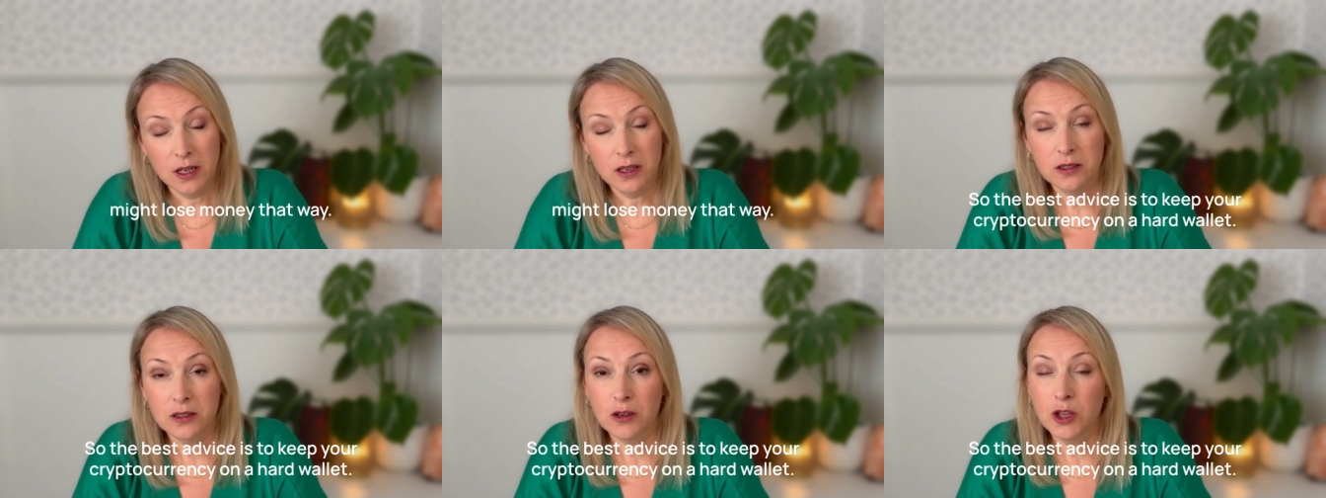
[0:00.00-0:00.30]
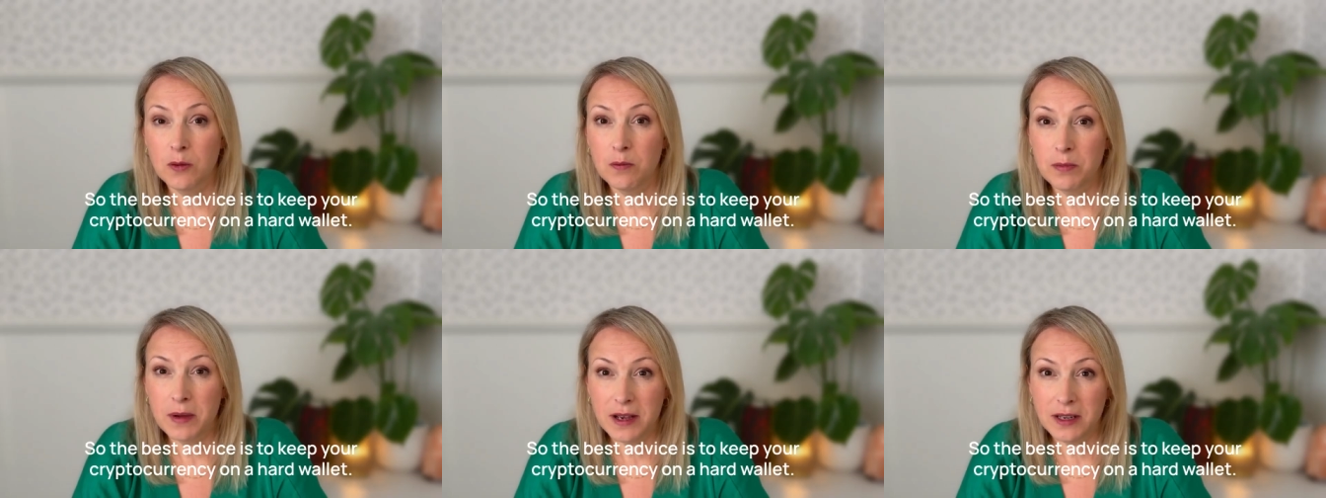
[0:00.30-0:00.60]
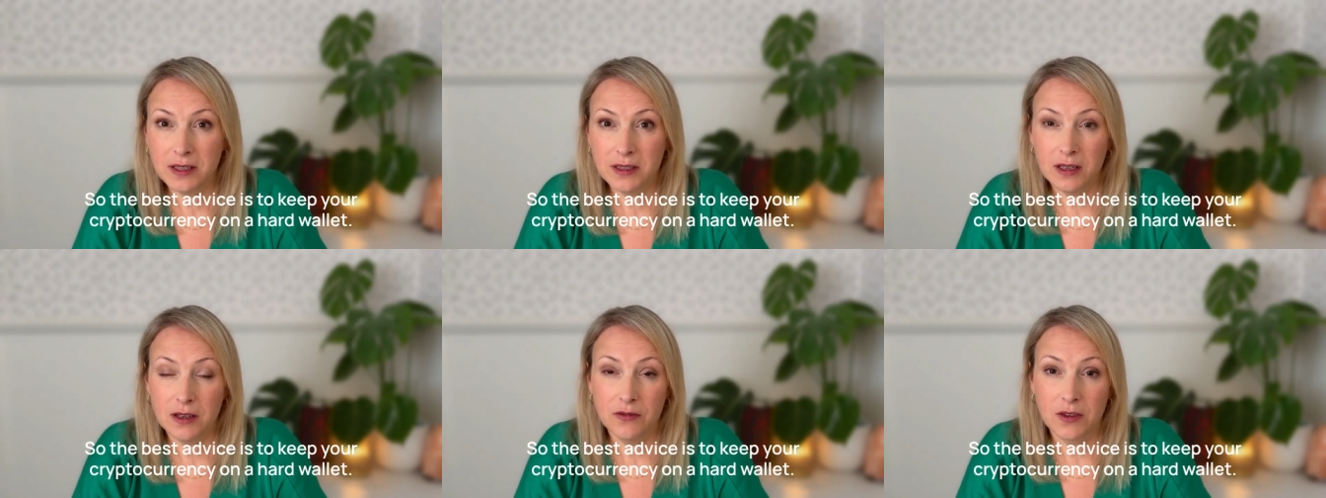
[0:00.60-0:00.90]
So the
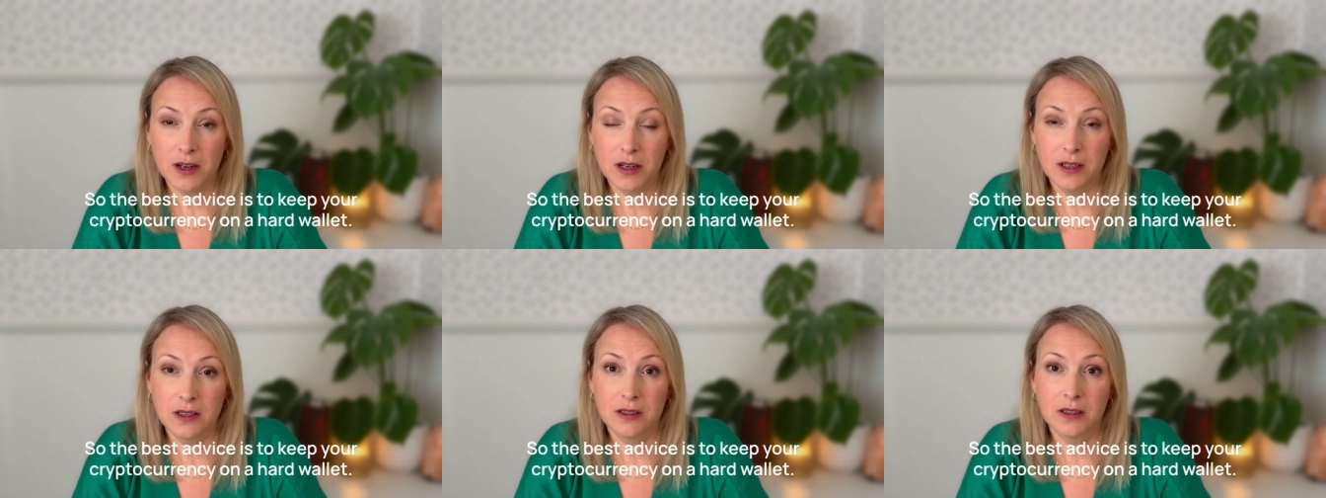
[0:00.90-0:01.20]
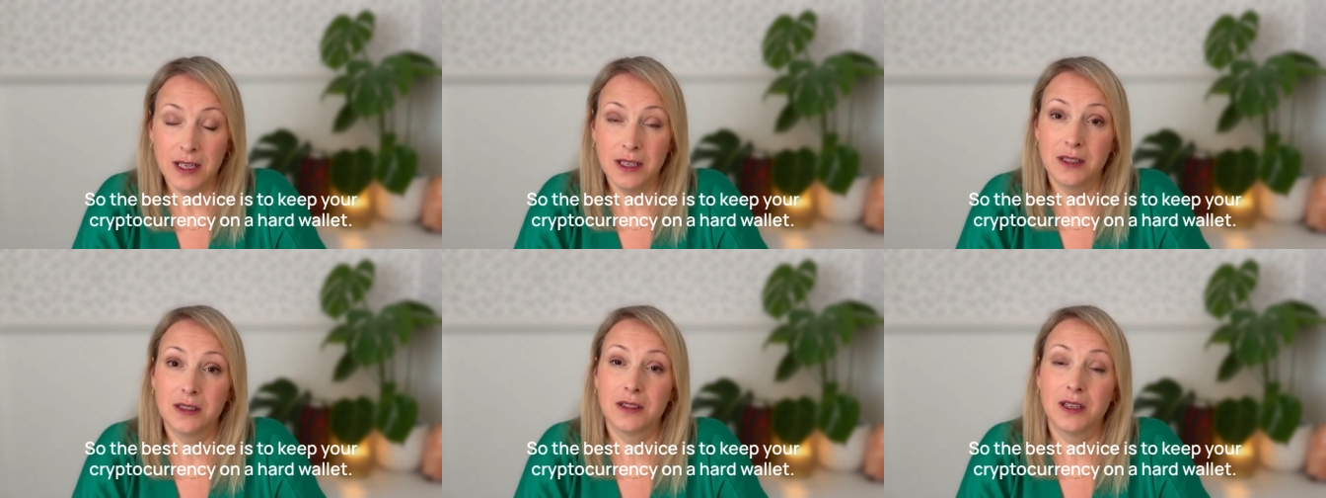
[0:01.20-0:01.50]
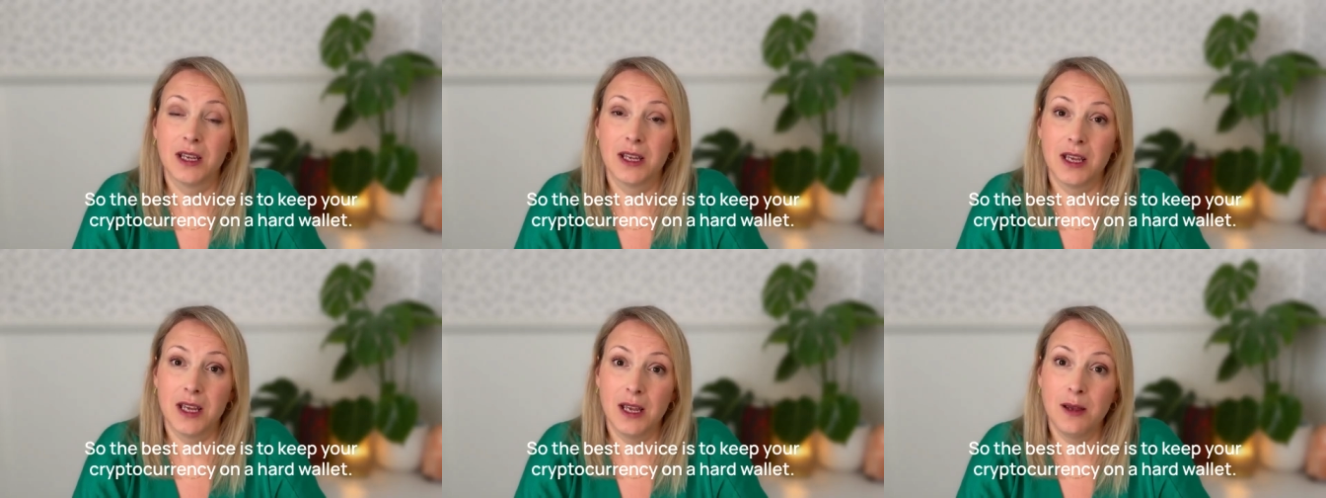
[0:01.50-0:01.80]
best advice is
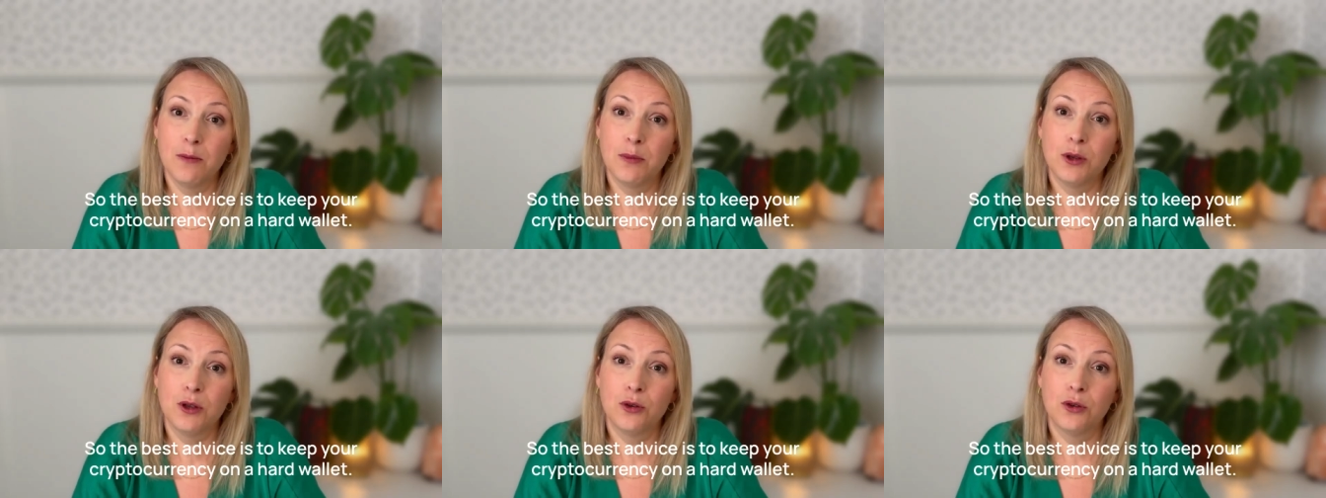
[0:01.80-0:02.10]
to keep